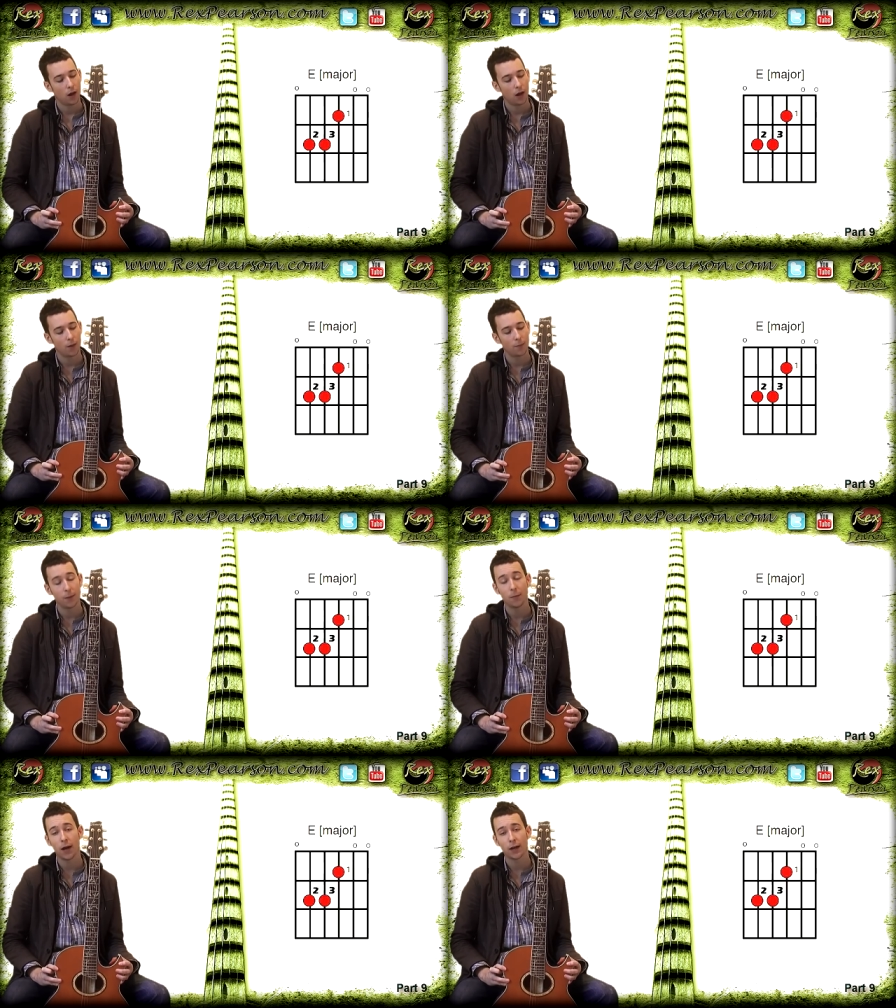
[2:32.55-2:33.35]
Um,
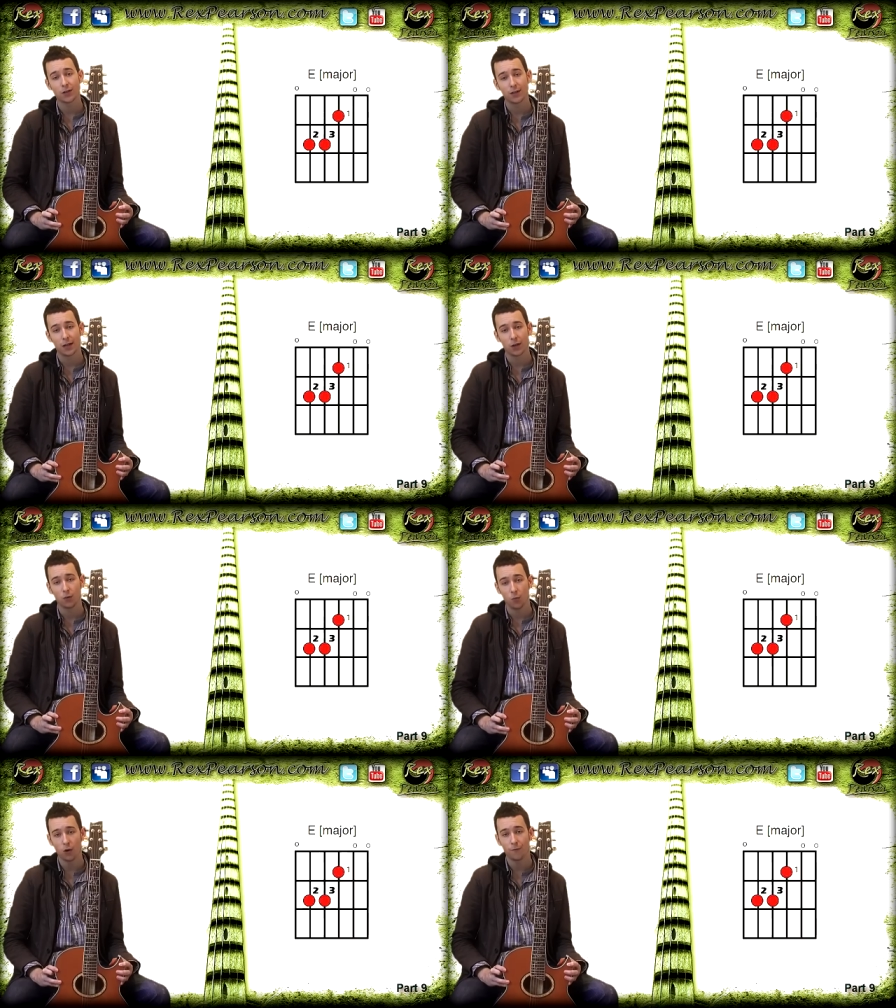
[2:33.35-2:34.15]
it might actually tell
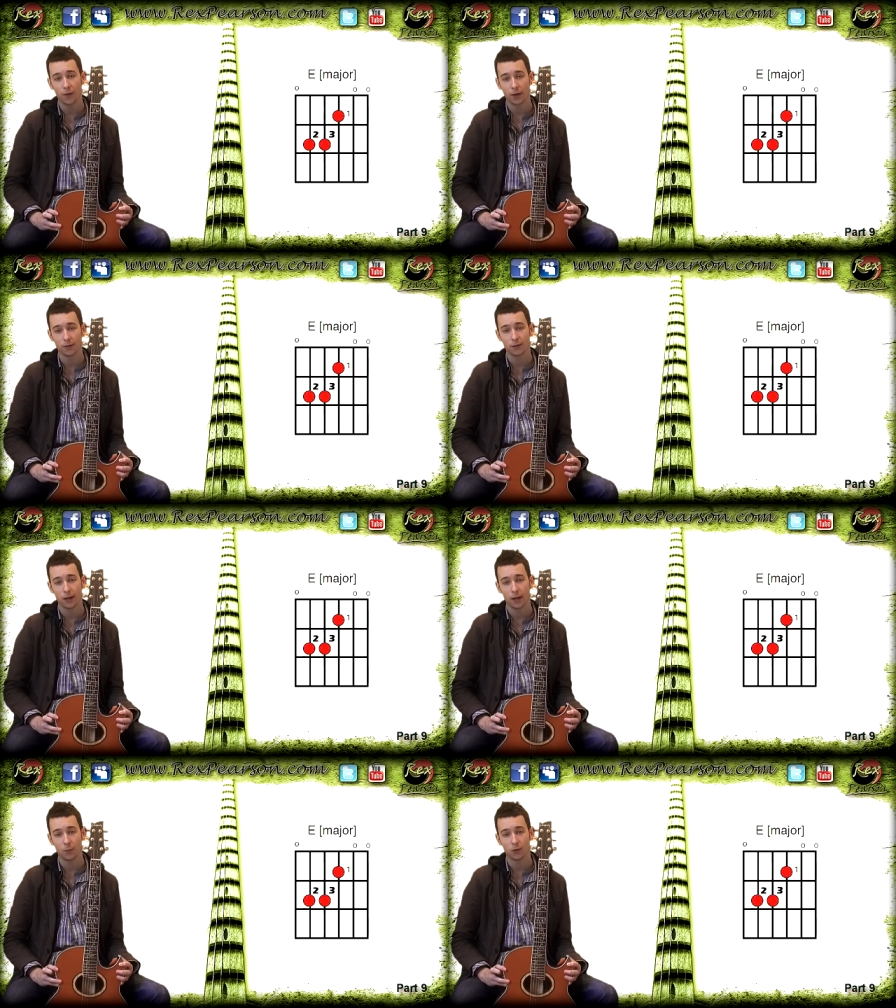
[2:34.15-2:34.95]
you what fingers
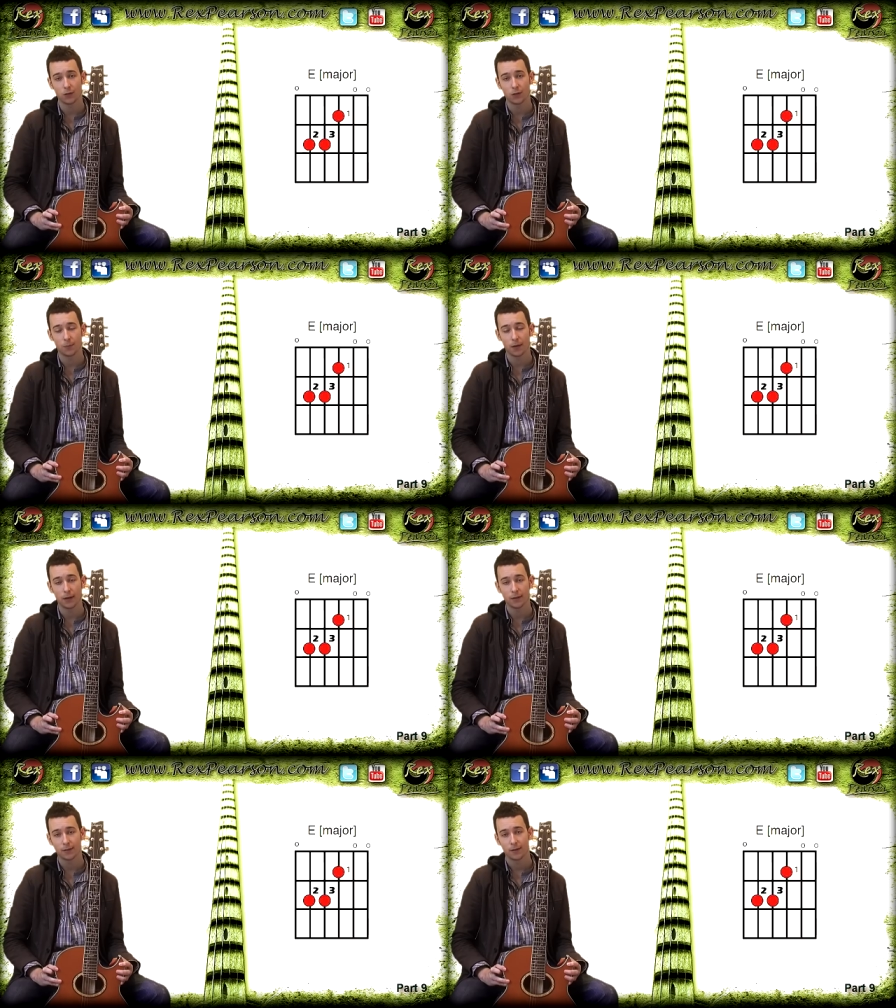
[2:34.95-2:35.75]
that it wants you to
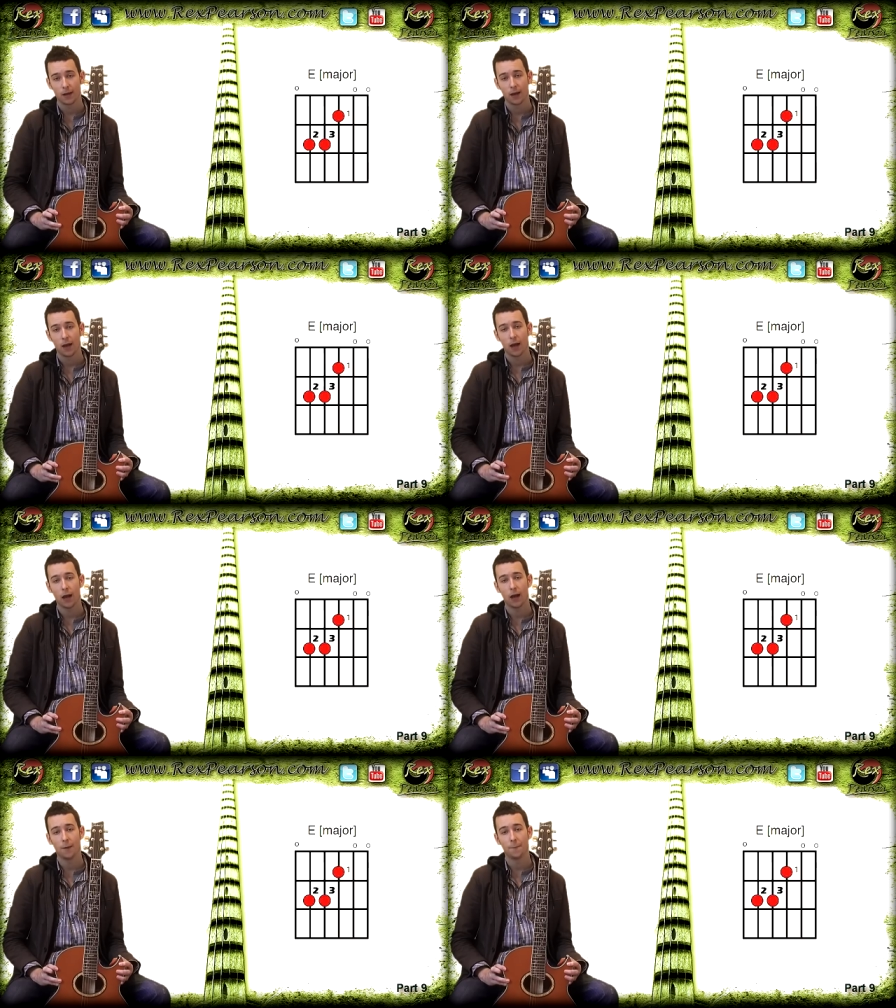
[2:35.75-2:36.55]
place,
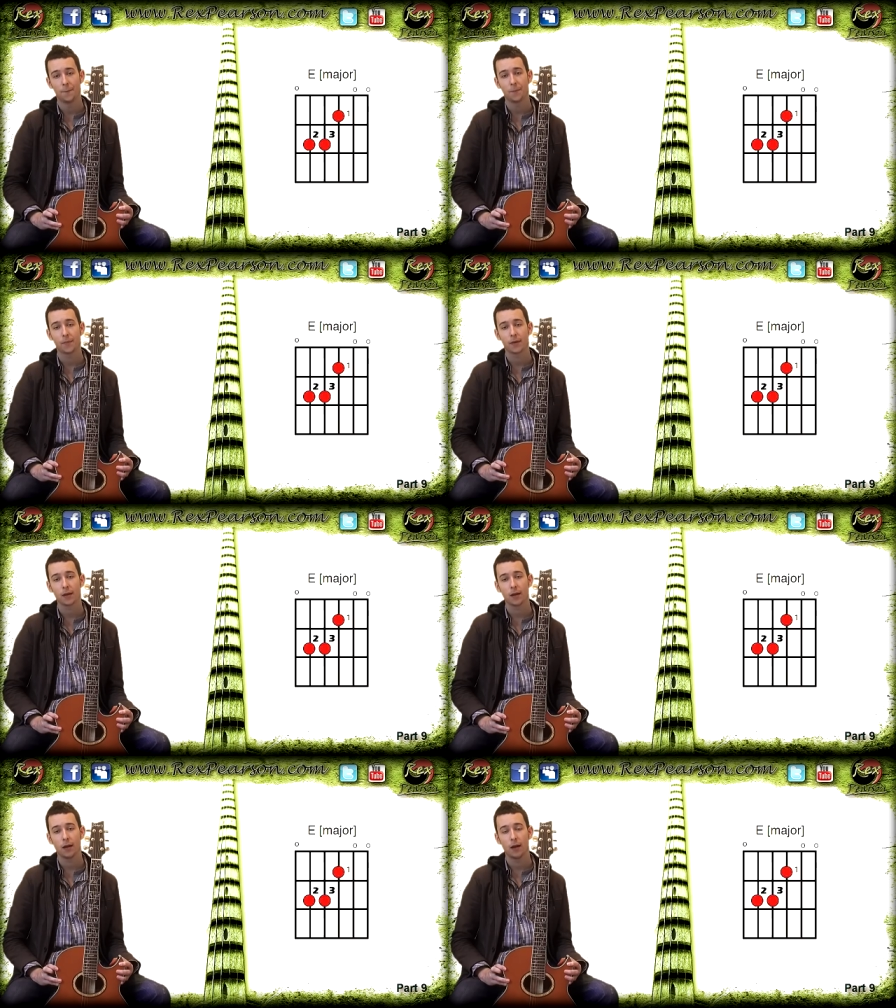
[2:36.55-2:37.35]
um,
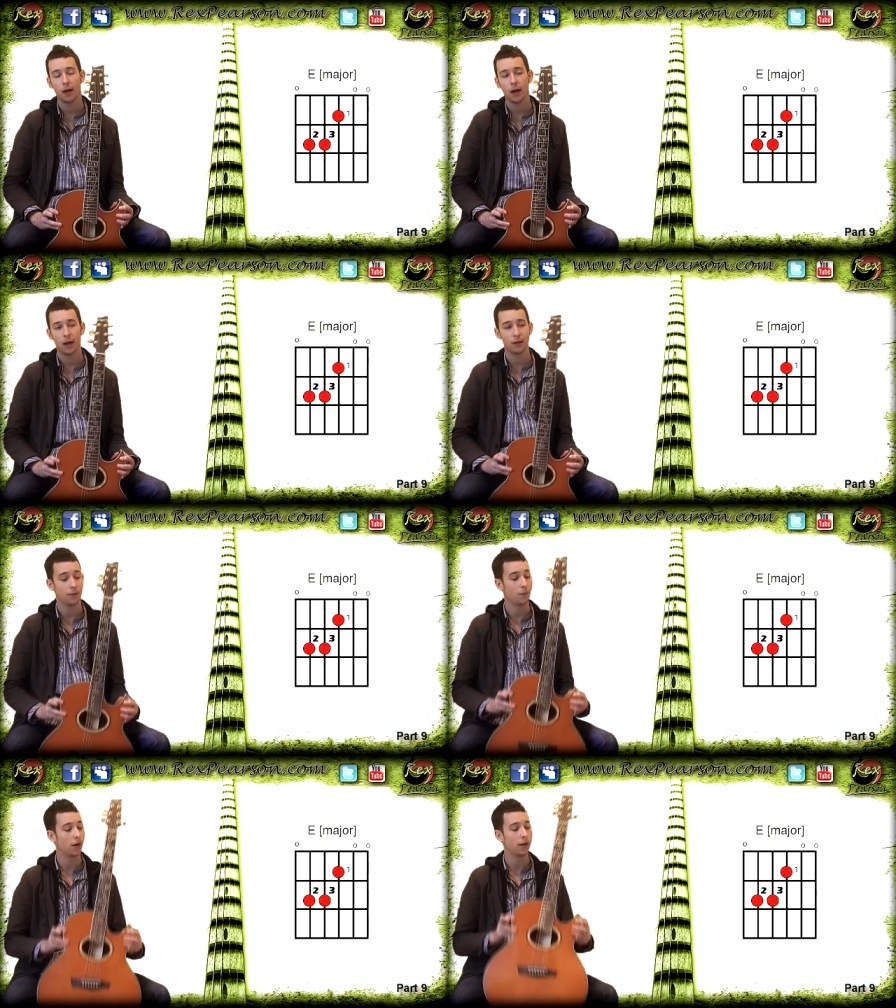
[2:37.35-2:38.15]

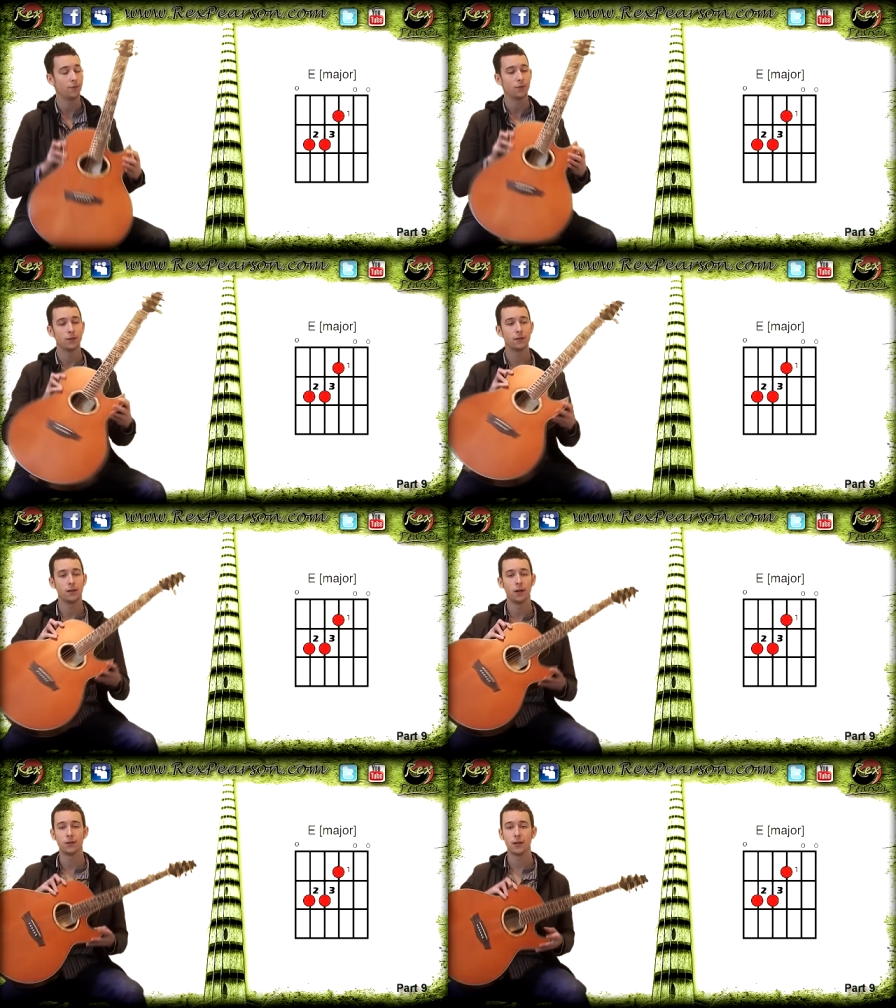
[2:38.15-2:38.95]
and it might even,
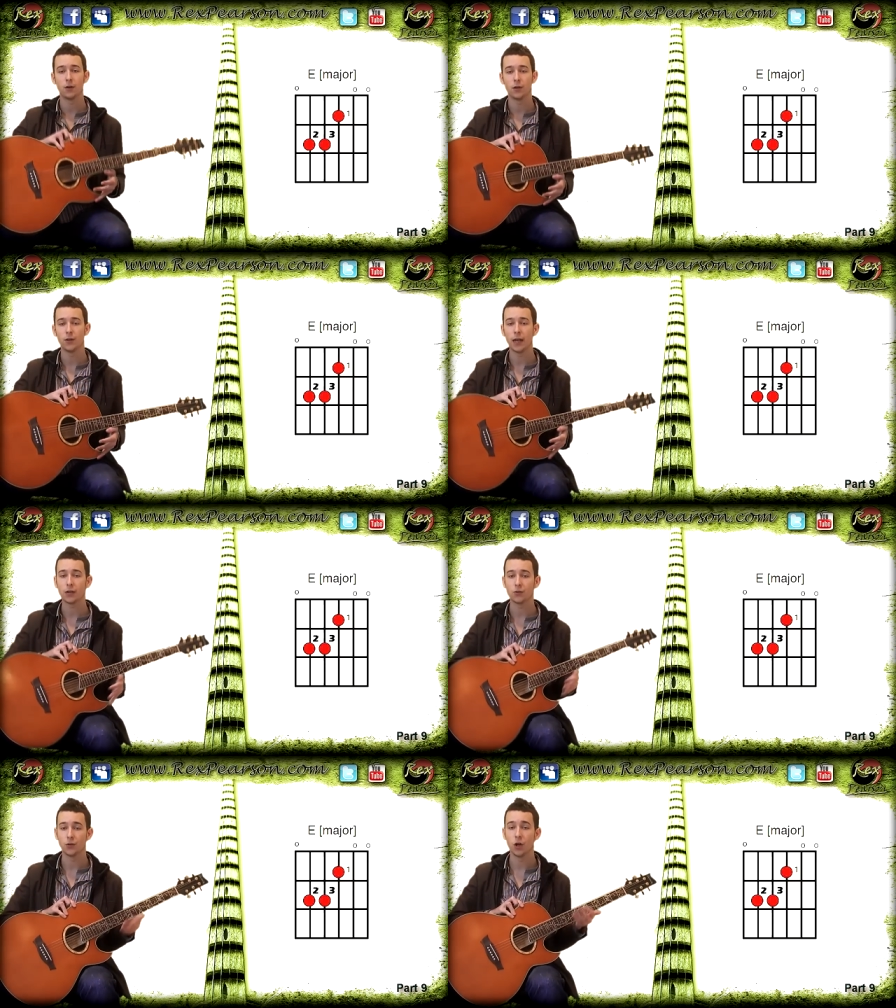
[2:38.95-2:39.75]
you know, tell you the
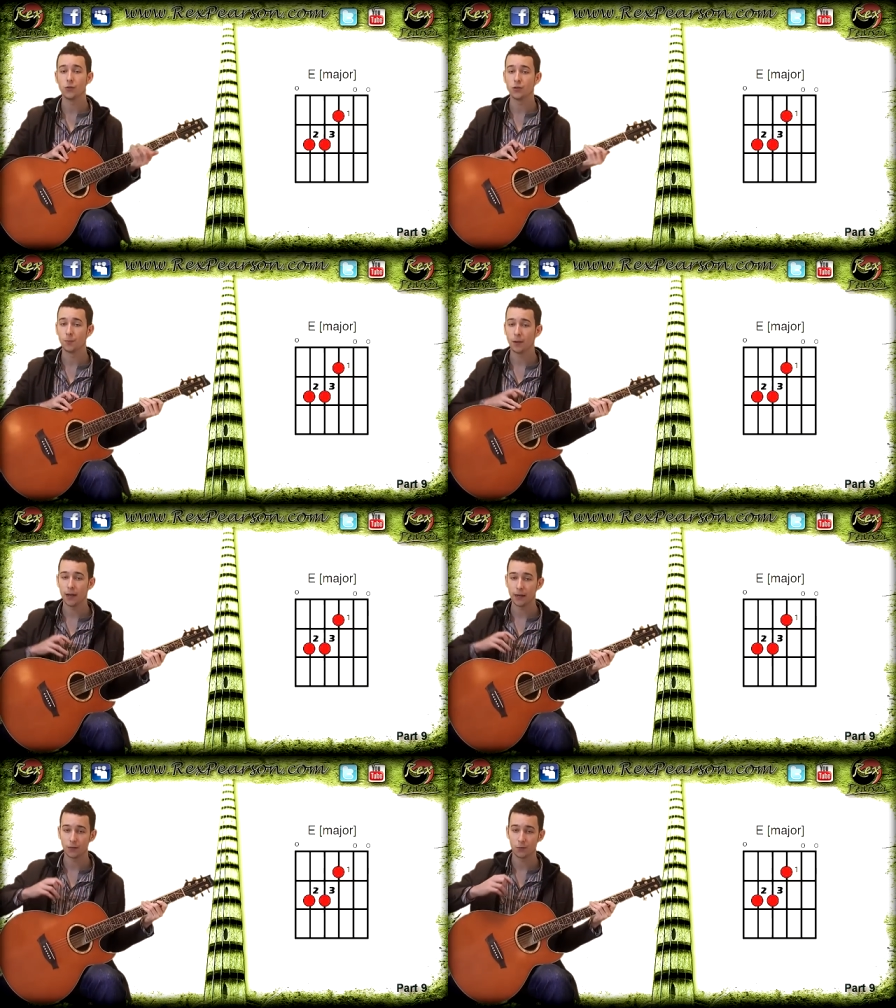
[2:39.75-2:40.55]
actual notes you're
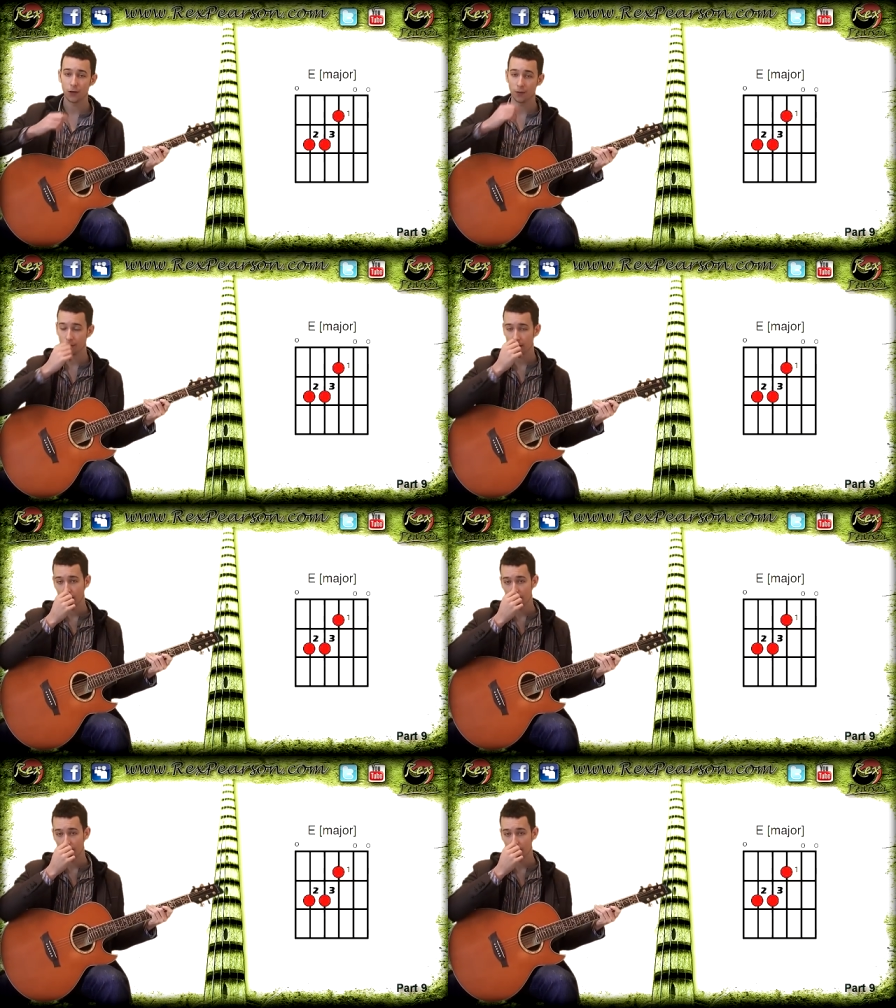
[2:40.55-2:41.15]
playing as well.